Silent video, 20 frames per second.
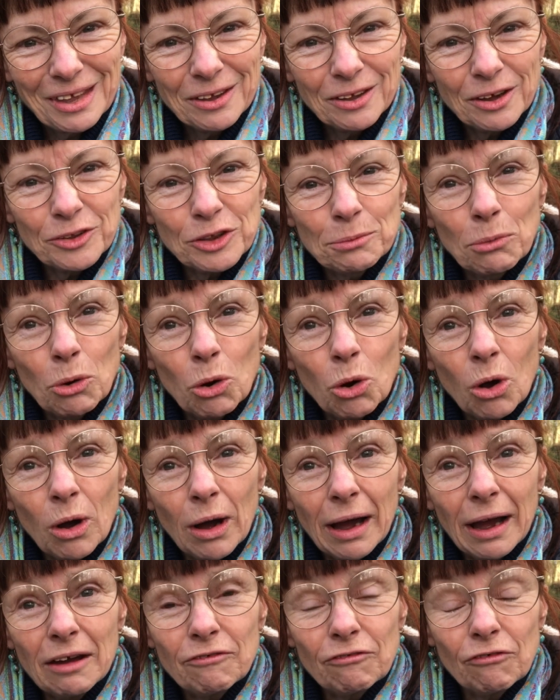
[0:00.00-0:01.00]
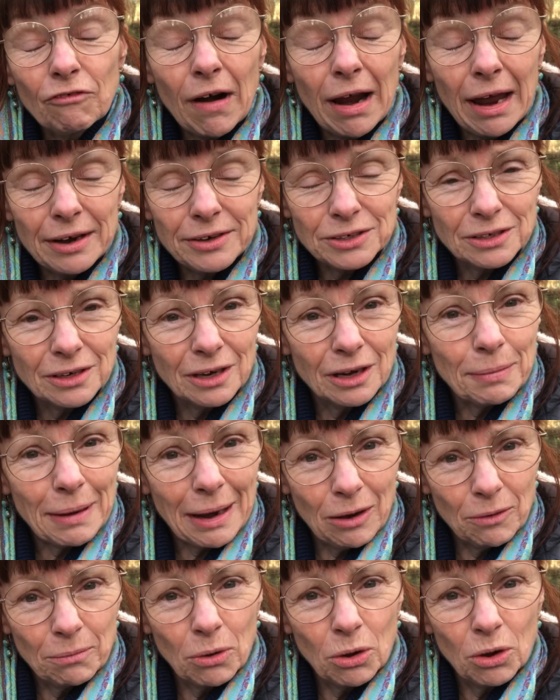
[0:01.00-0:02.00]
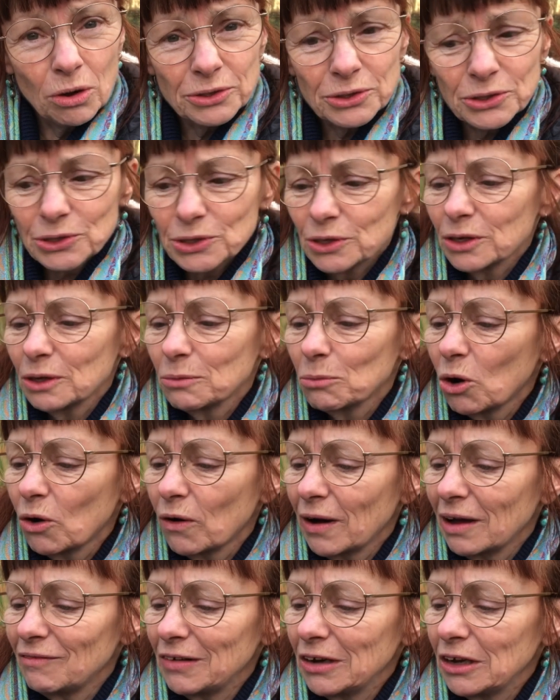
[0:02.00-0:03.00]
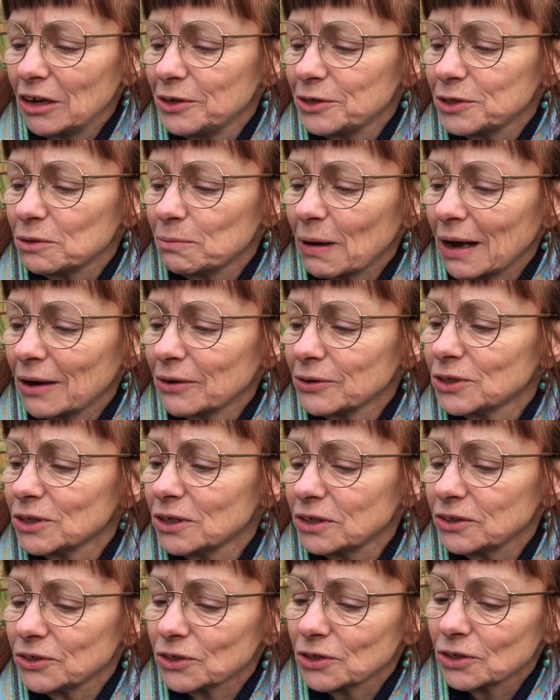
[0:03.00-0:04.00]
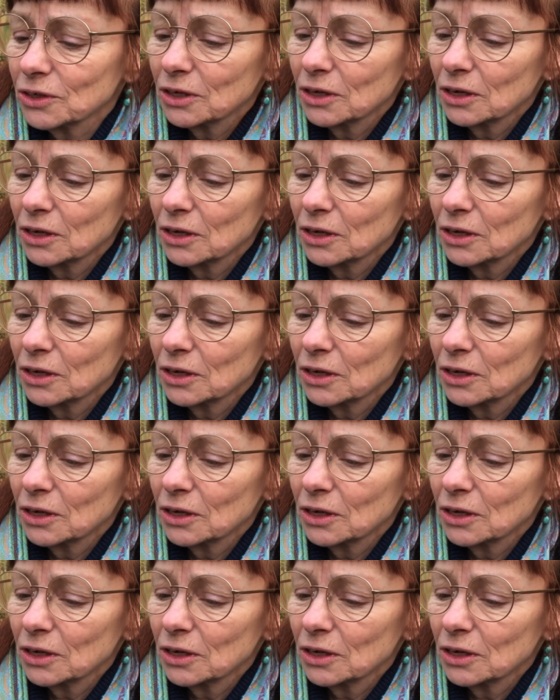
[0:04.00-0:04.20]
Now, the more I've read about moss and the more I've learnt about it,